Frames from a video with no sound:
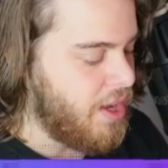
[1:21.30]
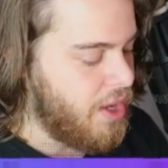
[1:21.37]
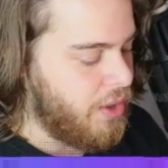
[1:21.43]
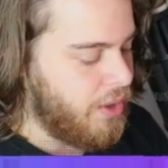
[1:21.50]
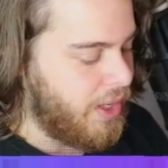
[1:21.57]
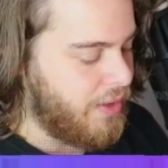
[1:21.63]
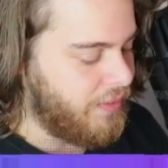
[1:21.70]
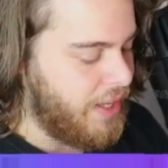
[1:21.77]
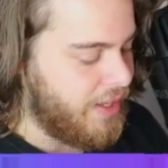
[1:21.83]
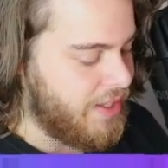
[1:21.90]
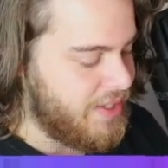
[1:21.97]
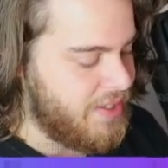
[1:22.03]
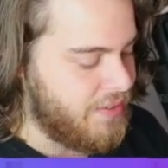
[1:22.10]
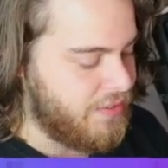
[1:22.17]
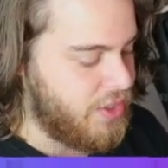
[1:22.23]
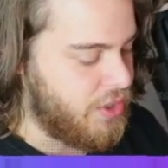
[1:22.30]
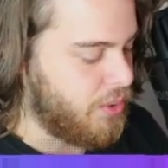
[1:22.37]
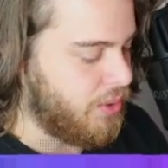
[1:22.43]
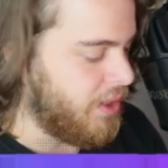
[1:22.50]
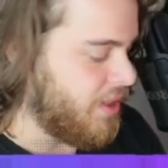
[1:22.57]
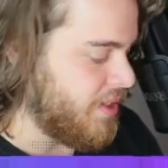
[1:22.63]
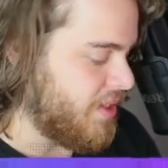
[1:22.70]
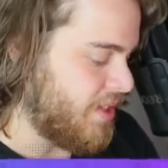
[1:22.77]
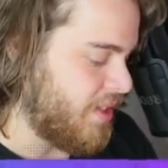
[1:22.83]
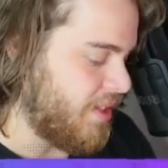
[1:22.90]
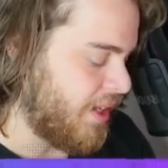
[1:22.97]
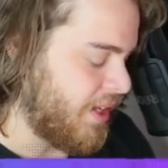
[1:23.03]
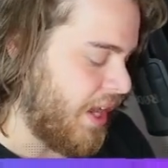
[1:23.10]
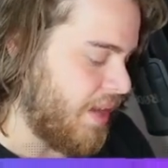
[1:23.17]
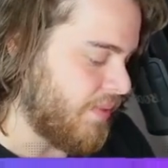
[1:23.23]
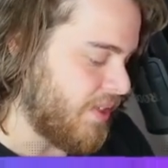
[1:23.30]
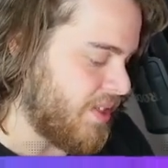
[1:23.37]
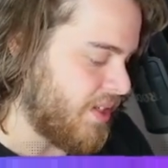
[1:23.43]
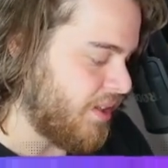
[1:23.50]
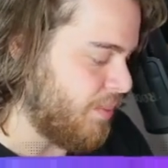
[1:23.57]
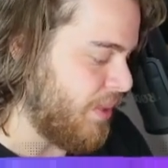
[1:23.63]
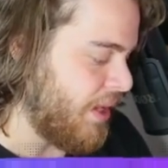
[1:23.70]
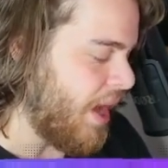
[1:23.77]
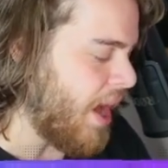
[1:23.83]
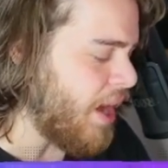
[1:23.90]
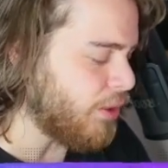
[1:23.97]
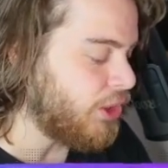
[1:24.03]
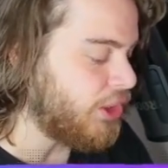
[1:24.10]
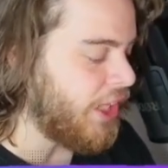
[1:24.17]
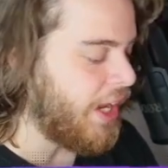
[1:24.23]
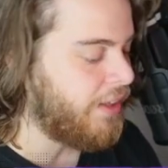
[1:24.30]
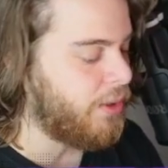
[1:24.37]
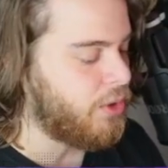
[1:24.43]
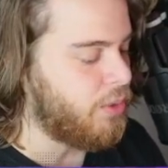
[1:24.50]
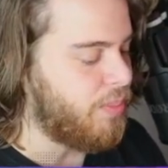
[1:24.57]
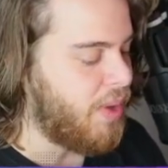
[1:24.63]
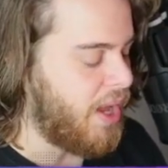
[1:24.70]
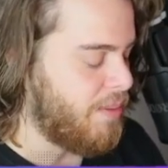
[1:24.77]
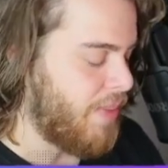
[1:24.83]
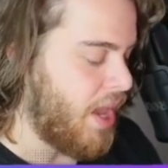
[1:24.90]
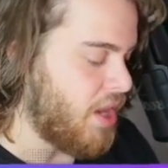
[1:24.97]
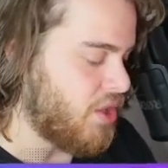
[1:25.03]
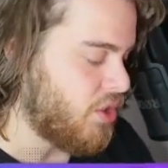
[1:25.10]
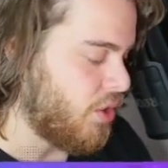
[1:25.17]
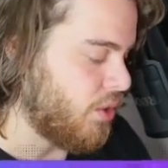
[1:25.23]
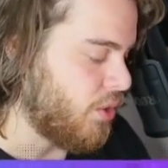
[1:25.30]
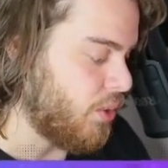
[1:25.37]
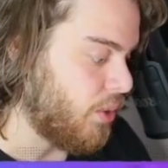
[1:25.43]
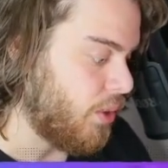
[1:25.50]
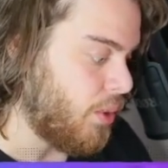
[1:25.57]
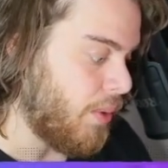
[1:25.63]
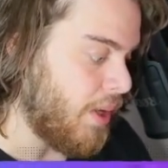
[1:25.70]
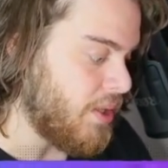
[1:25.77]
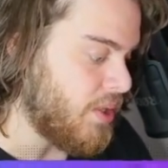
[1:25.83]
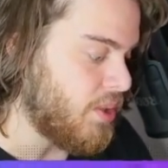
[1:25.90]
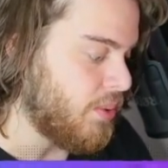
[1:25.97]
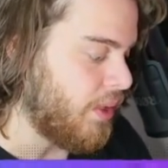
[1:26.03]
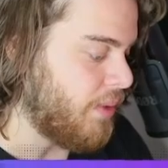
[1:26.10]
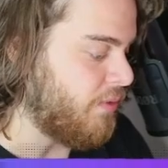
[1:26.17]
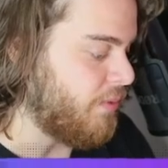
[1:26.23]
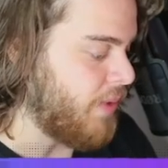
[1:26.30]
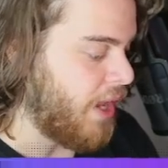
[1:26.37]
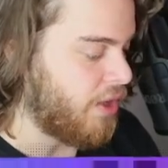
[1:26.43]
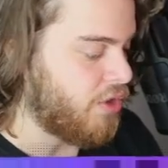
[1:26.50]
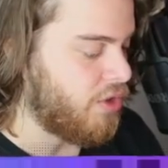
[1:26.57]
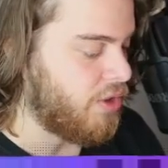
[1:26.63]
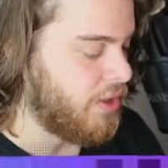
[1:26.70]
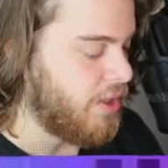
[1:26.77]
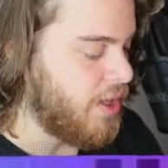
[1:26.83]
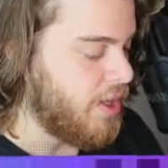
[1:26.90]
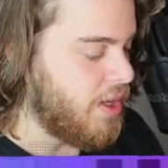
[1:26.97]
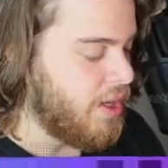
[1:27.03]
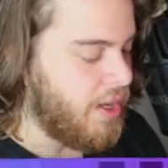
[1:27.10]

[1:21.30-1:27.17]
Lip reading: We have Legacy of the Duelist, the game that's going to be outshadowed by Master Duel quite soon, actually.